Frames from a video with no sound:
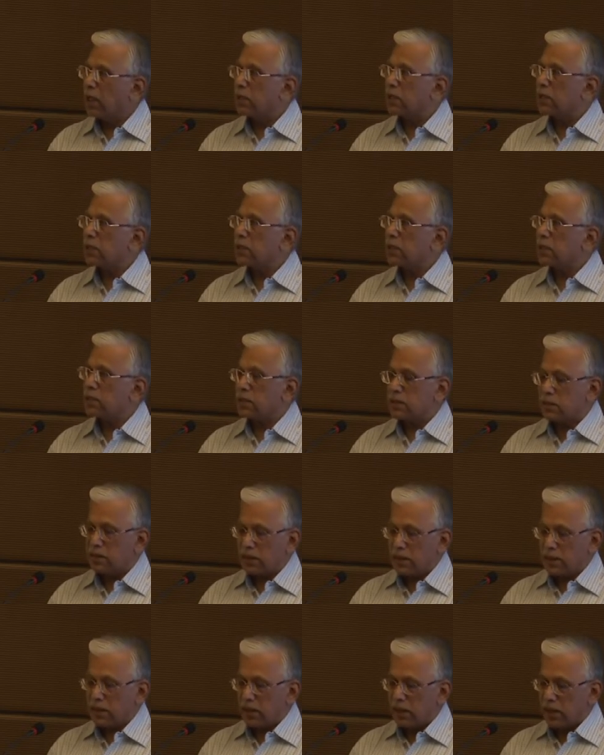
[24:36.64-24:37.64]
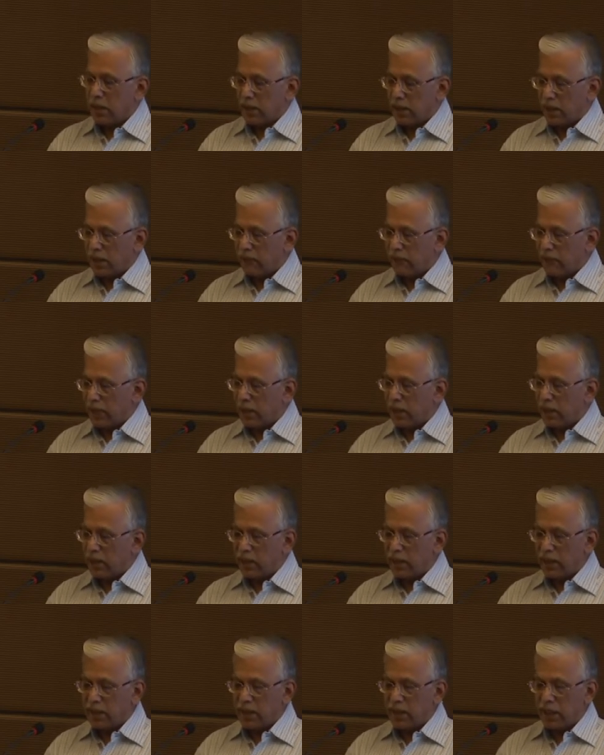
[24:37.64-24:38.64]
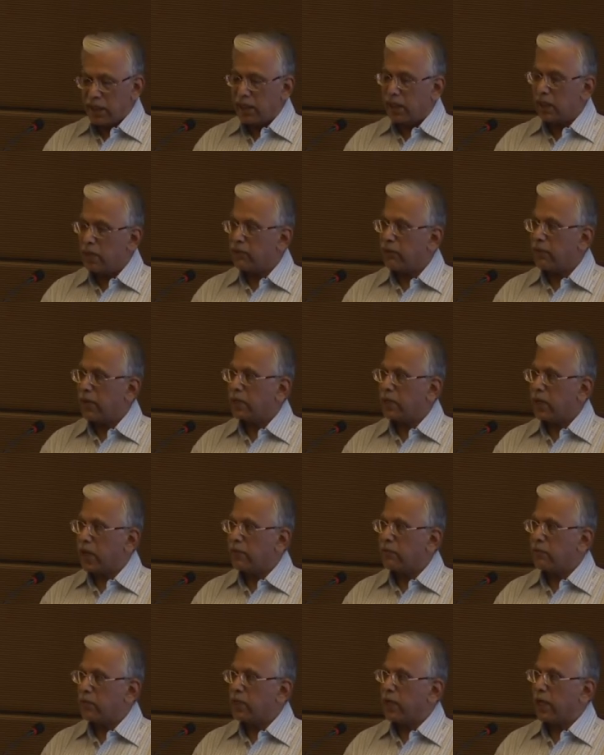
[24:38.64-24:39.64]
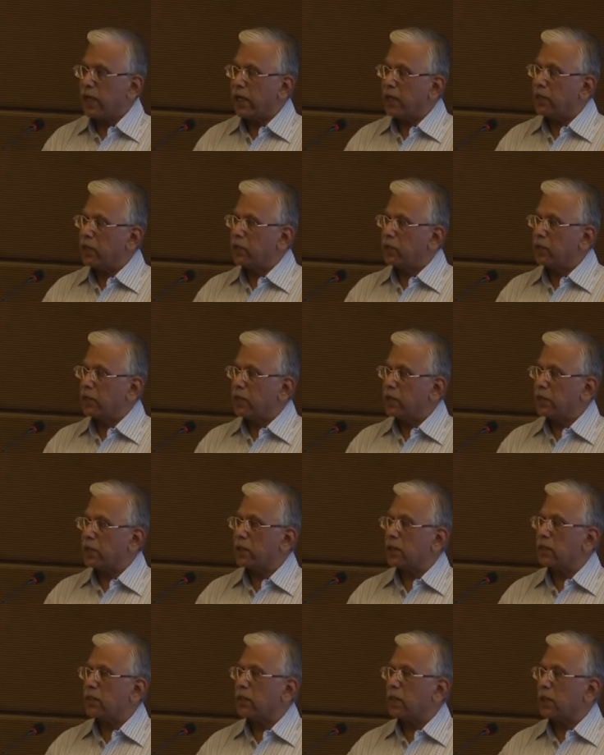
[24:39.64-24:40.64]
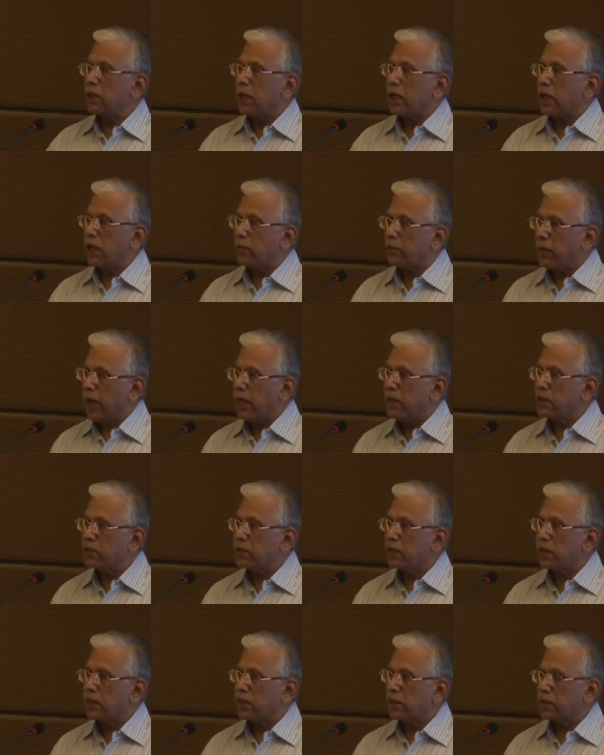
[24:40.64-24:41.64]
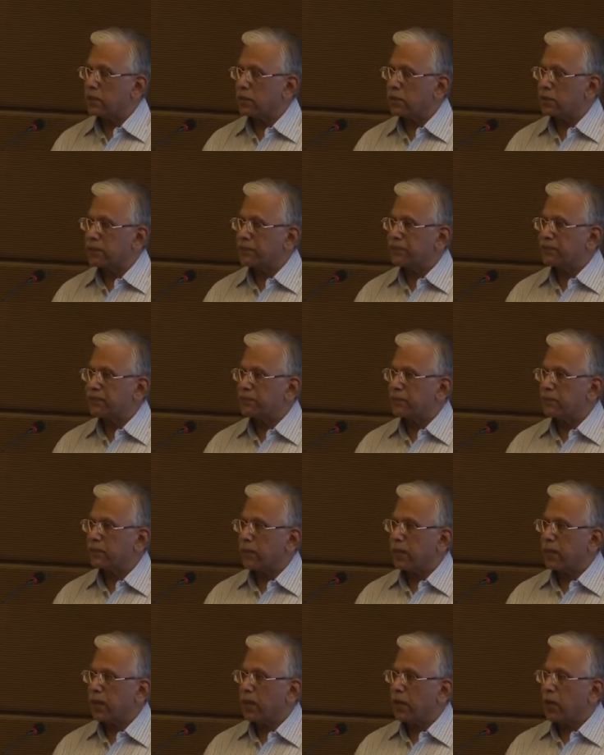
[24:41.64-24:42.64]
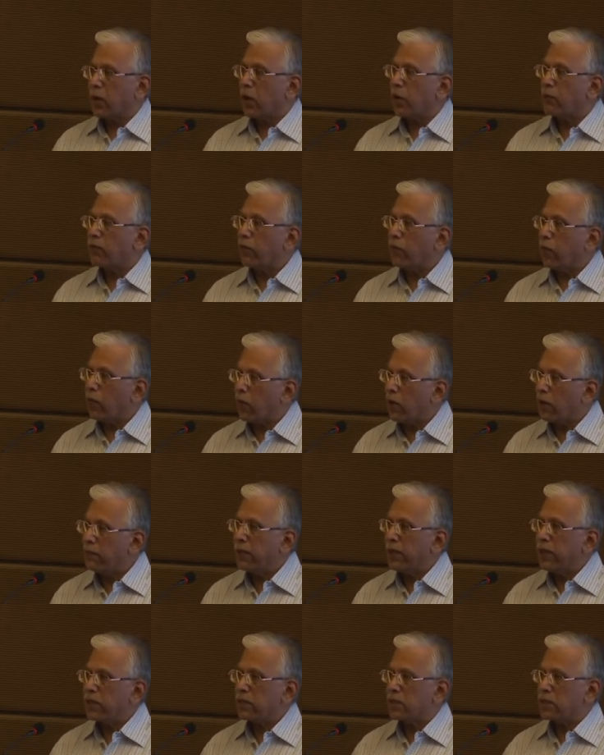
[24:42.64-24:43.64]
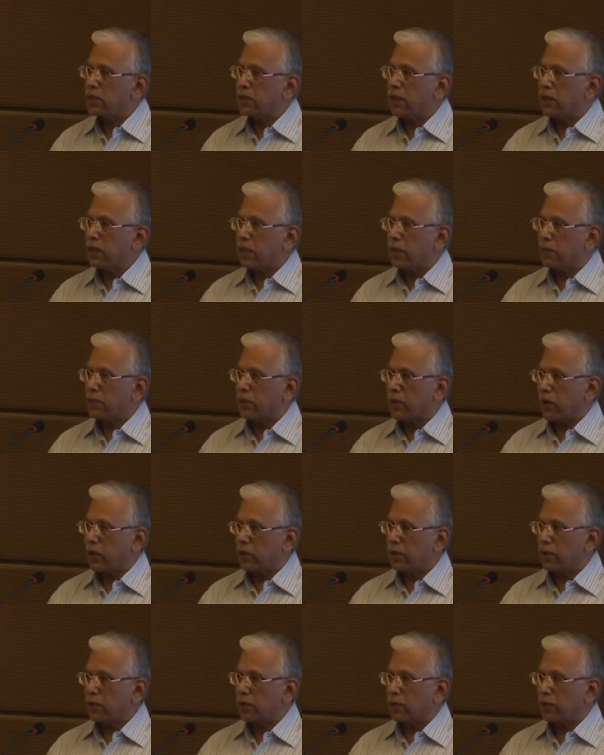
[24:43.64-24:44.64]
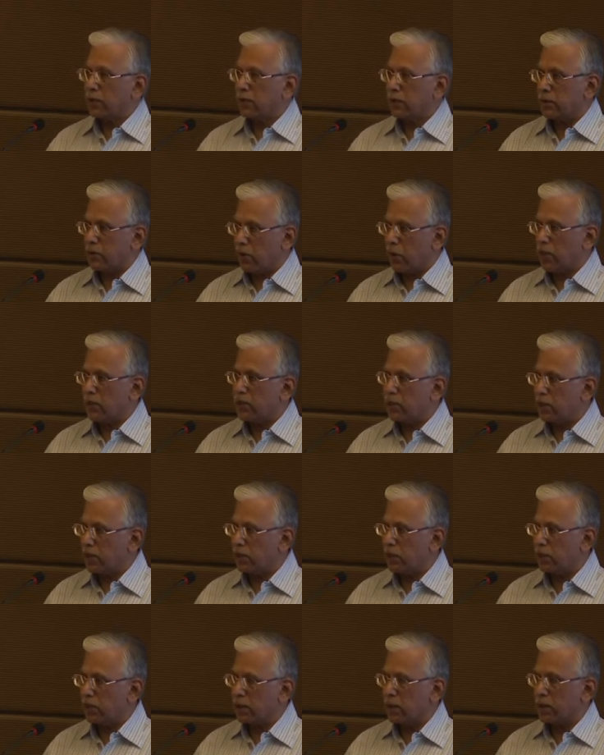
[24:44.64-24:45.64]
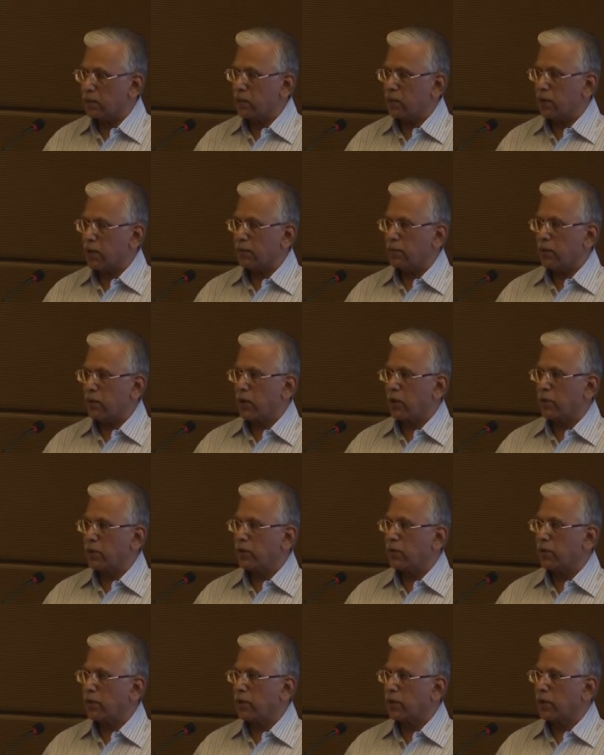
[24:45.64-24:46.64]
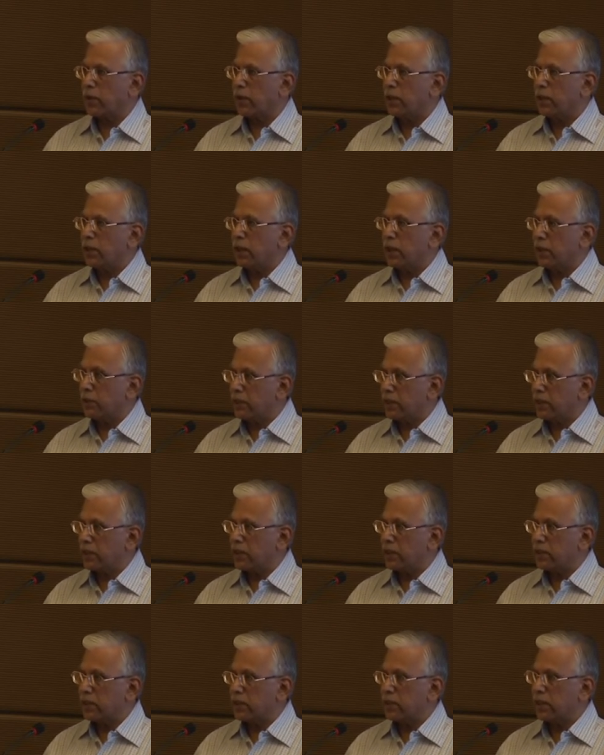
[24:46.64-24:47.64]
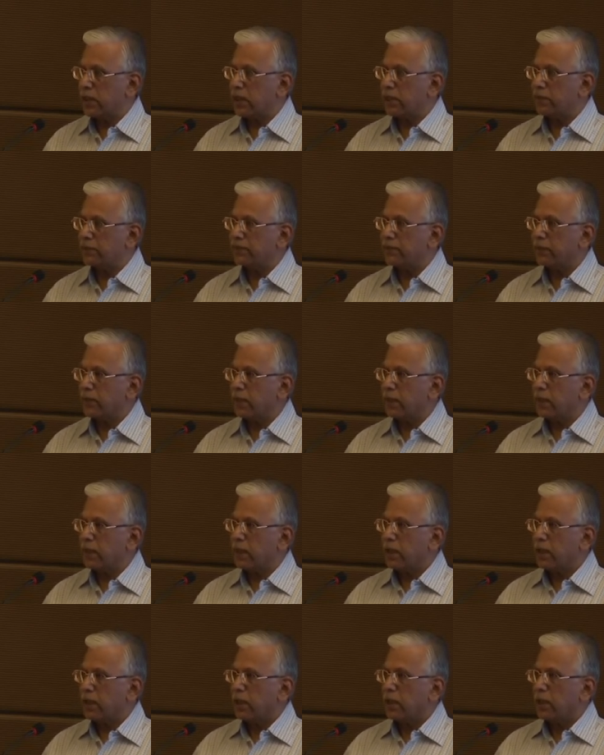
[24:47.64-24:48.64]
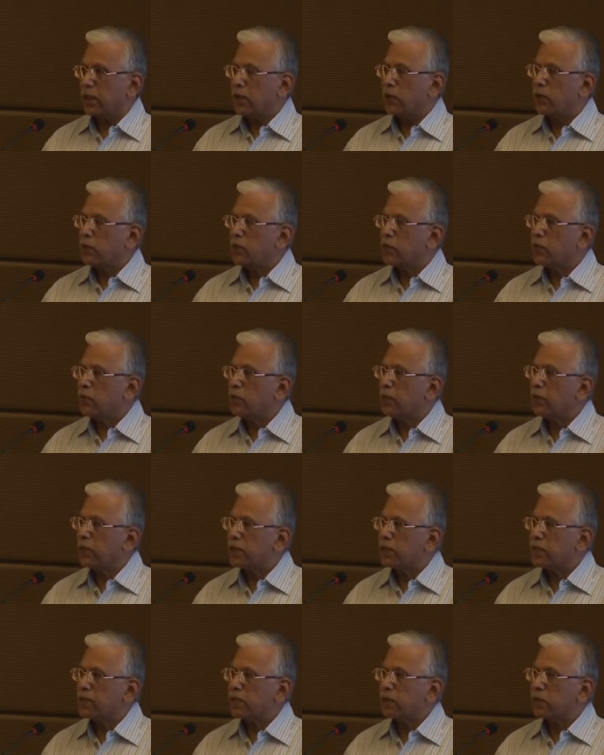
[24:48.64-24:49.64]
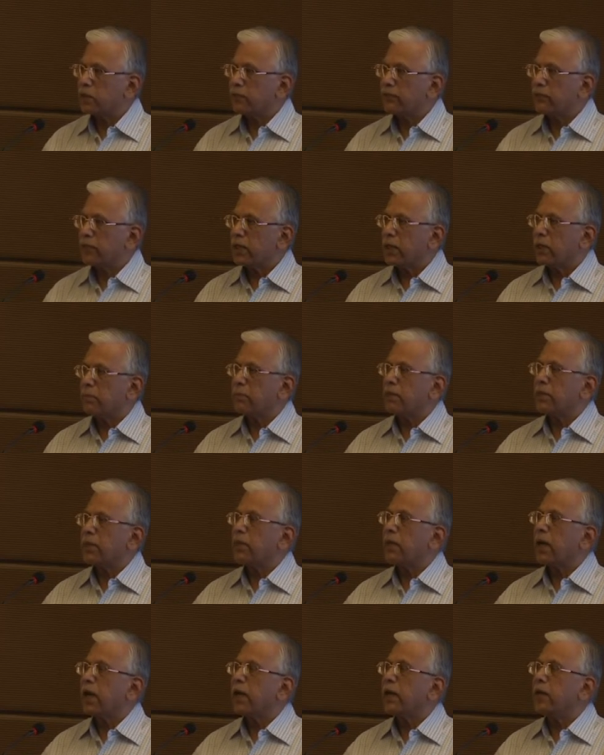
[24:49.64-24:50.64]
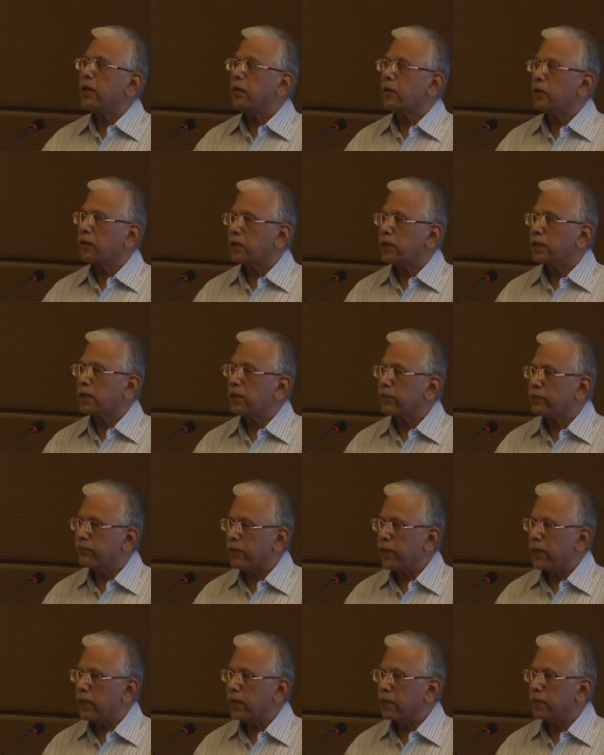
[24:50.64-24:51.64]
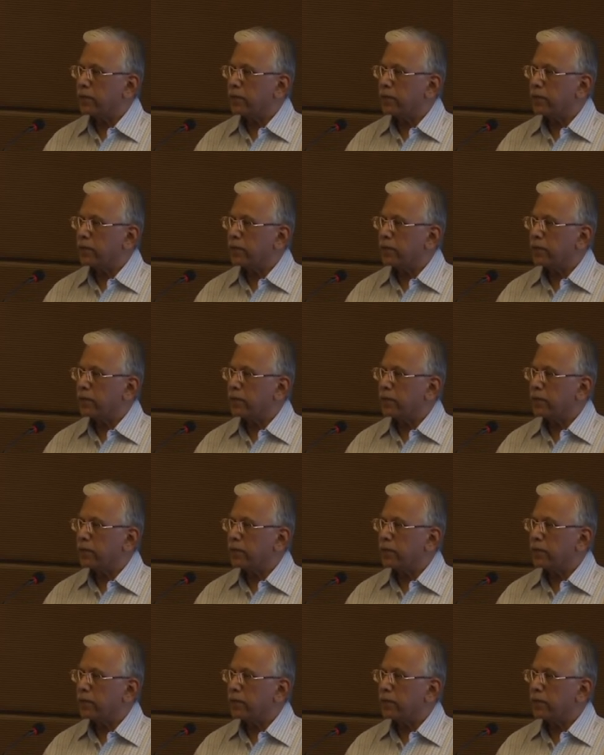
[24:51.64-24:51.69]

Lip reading: This is revealing data, and in fact, I would add to it that at my center, of all patients that are brought, all children that who are brought to emergency, 2% of them die on their way.